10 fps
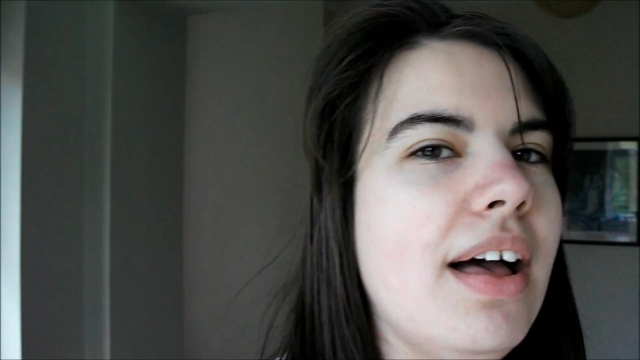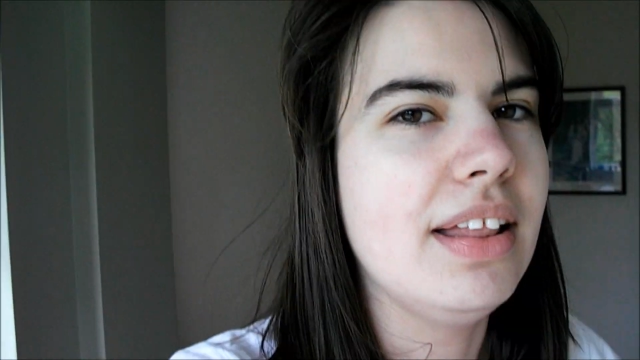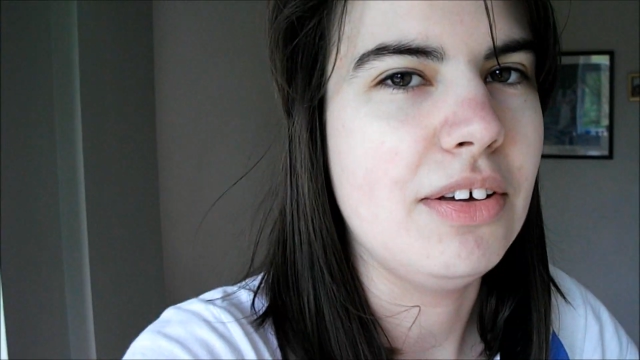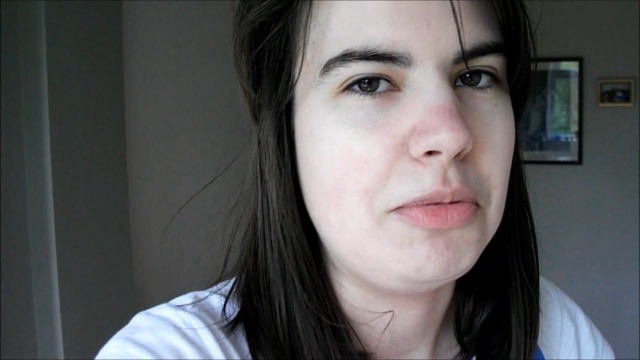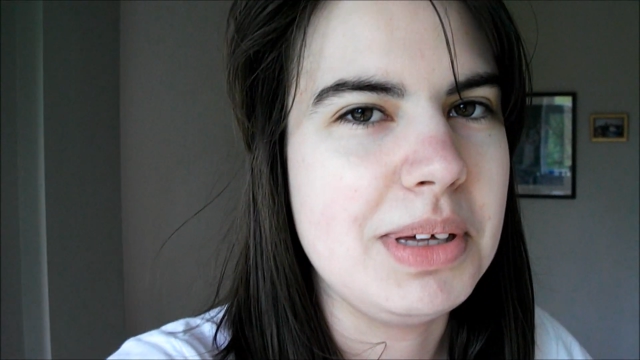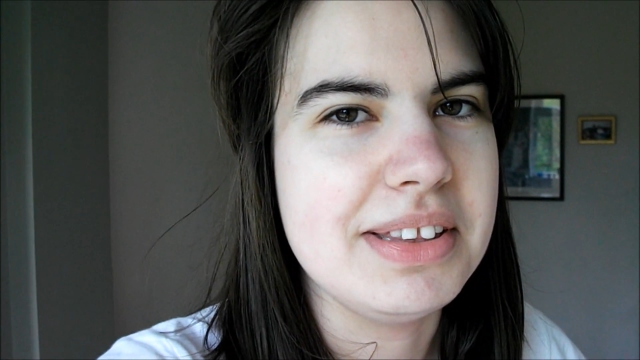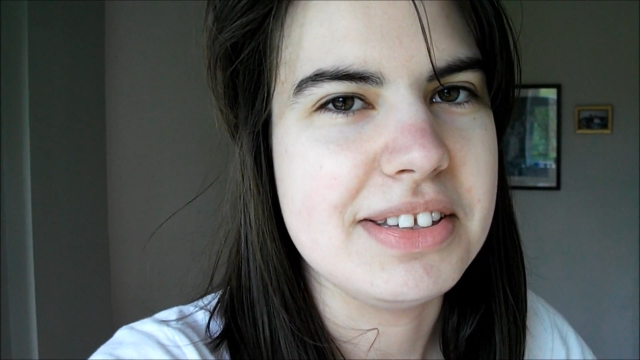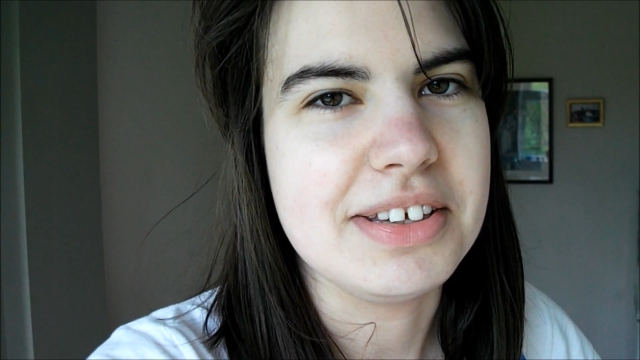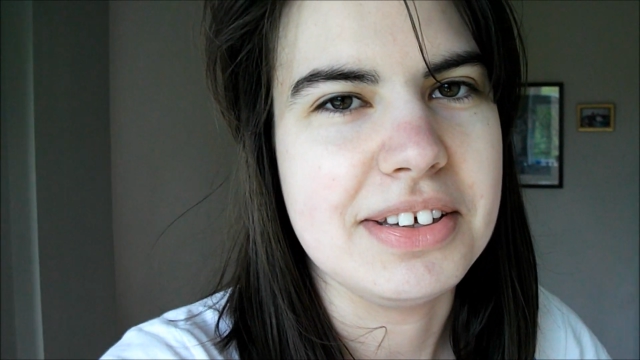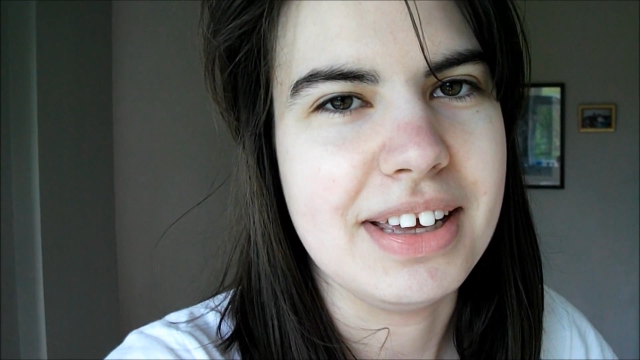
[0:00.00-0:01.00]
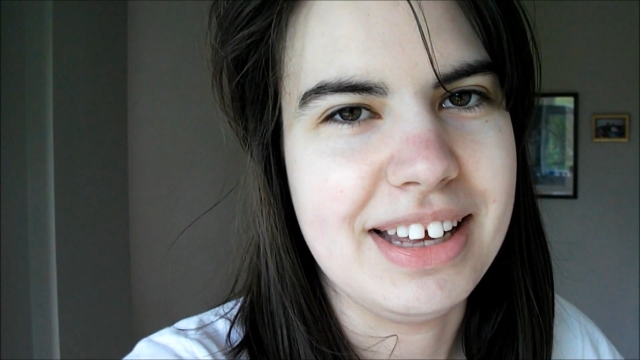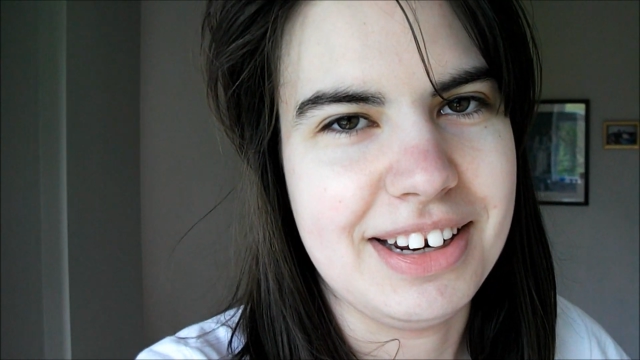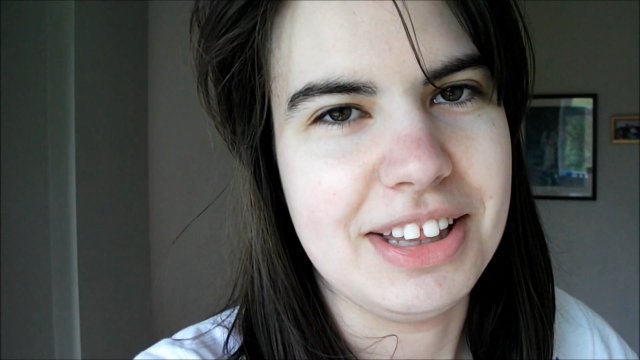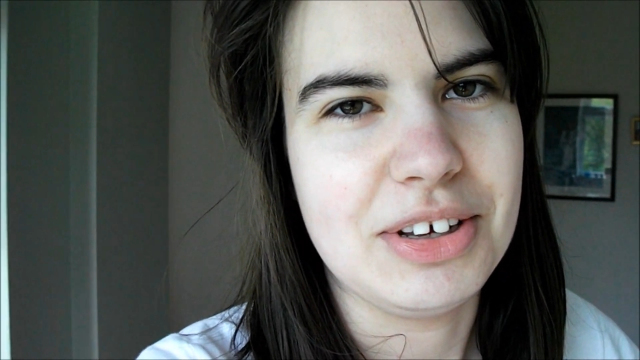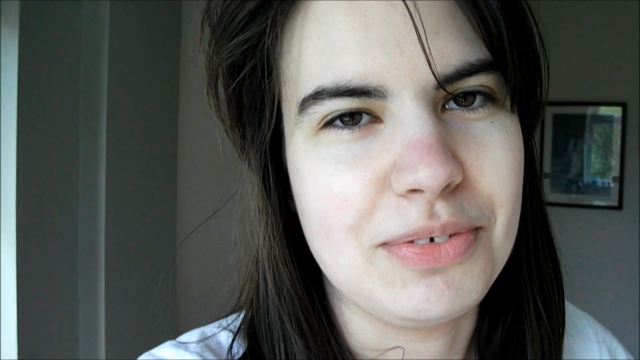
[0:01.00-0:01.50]
I love pizza and
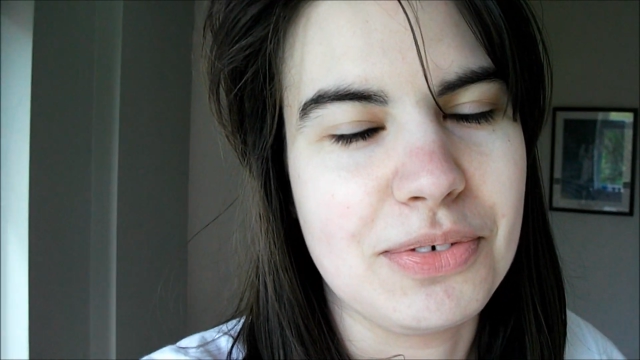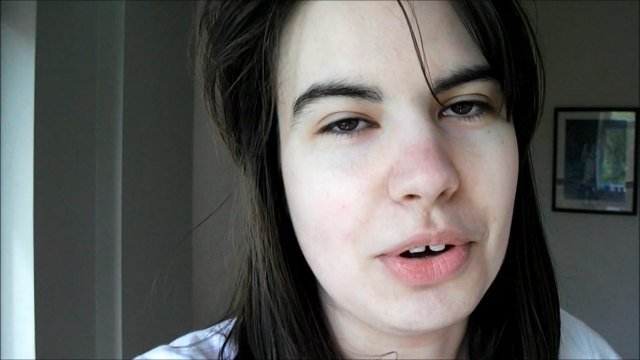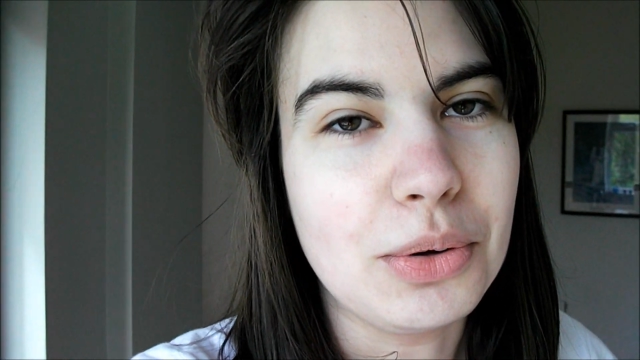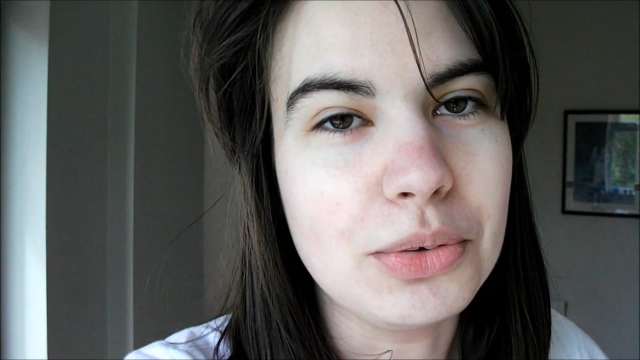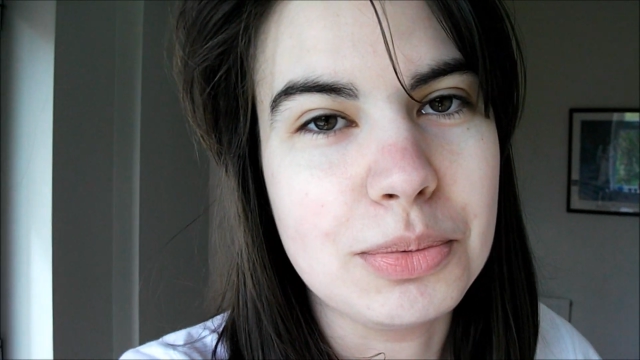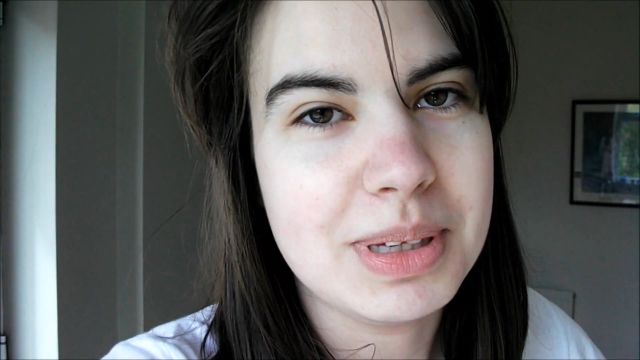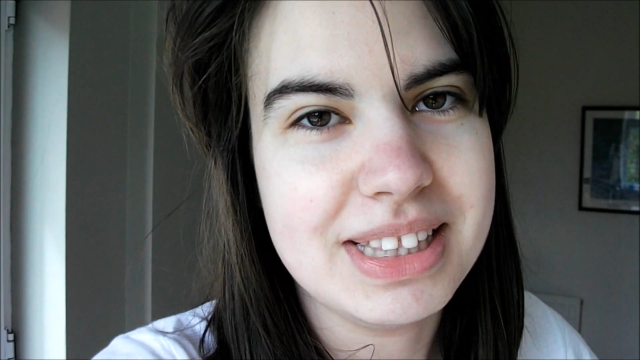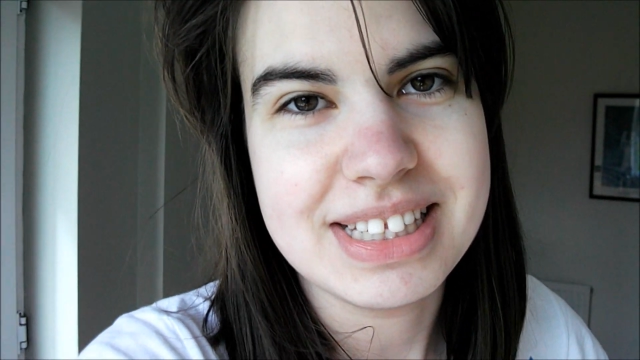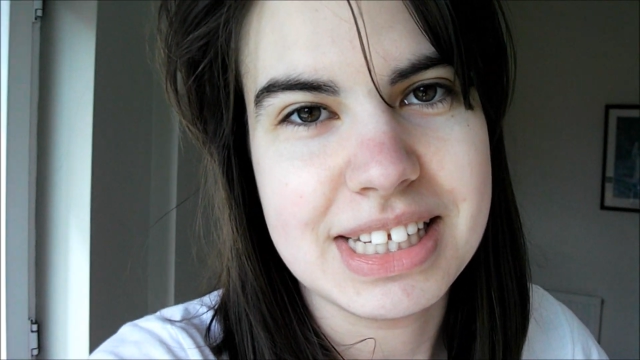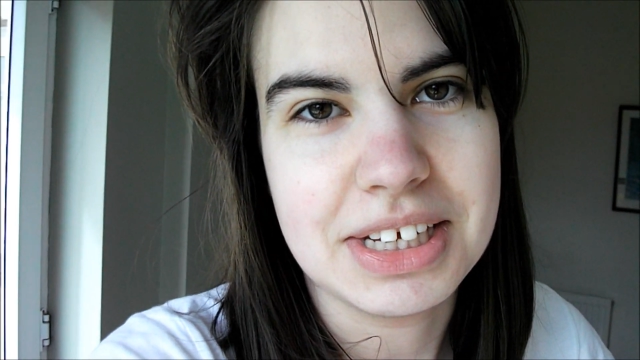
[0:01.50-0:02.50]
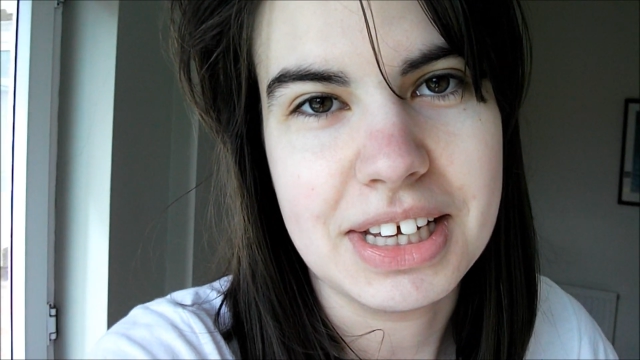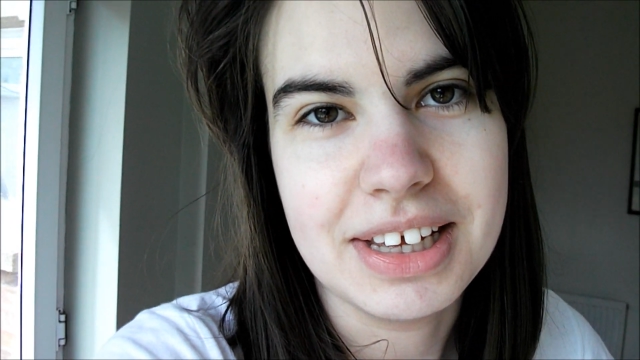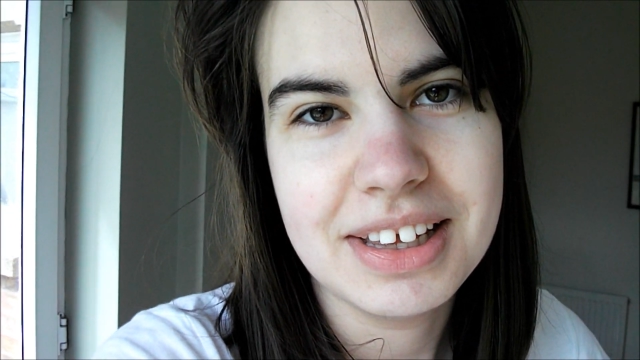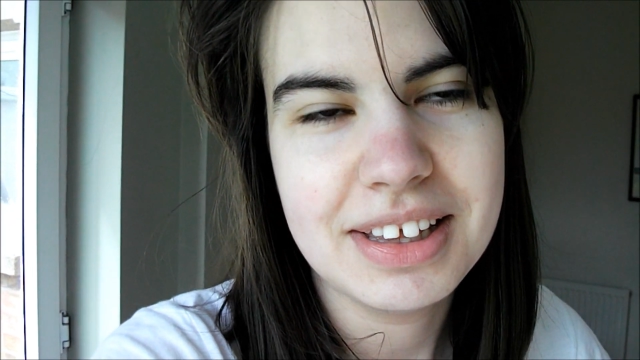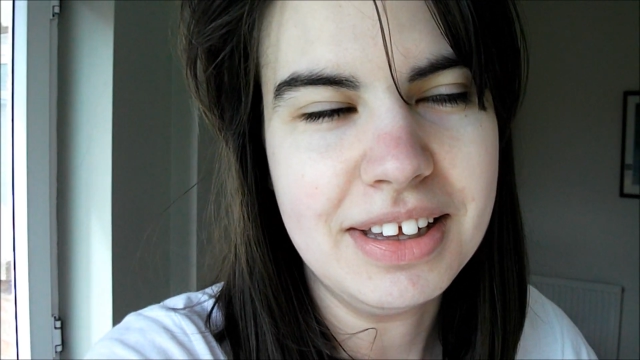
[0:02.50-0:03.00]
I love cold
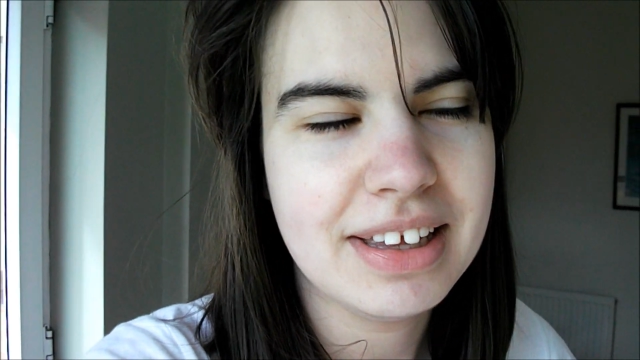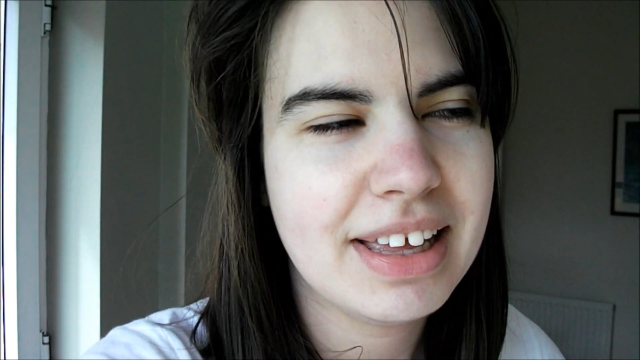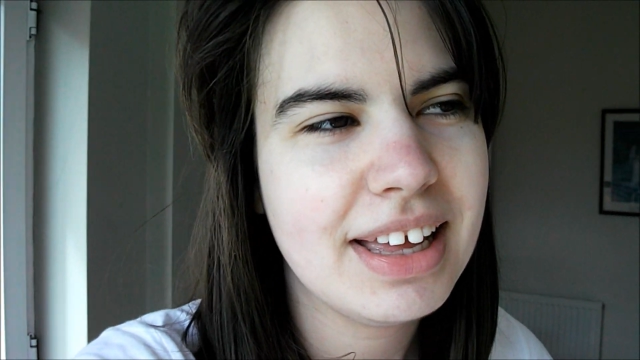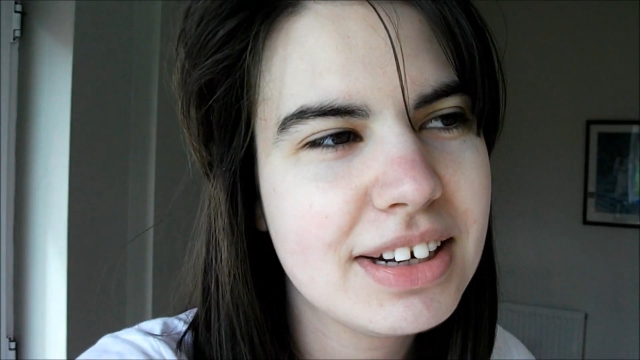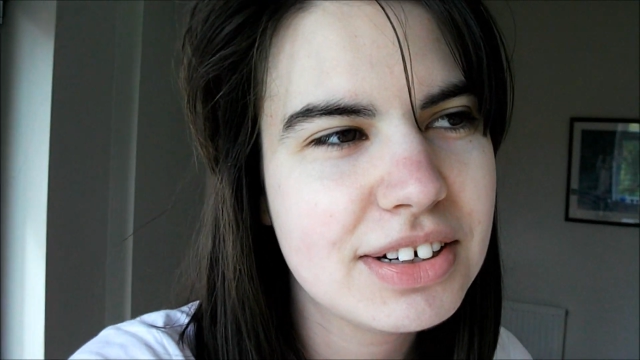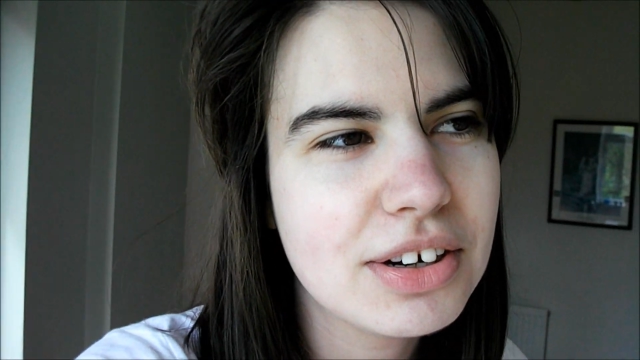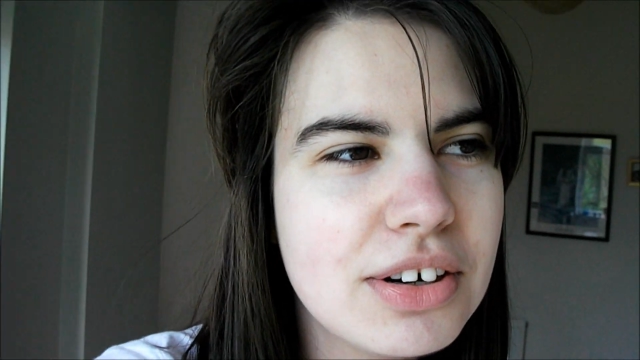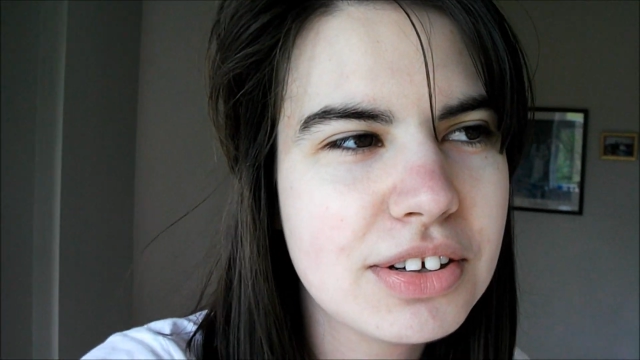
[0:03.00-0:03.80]
pizza and,